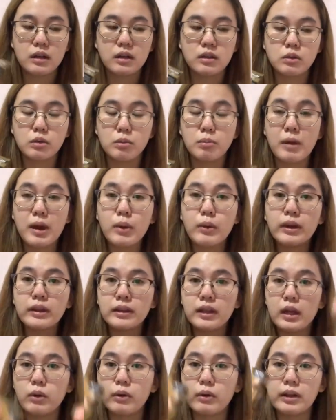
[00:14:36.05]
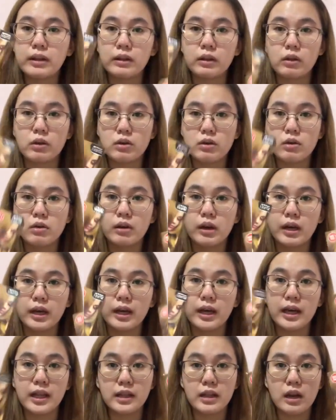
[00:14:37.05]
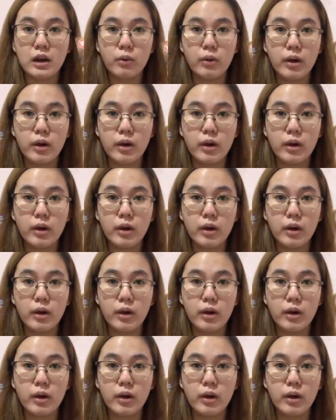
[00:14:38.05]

So, buy one, take one to. Okay, kaya 2.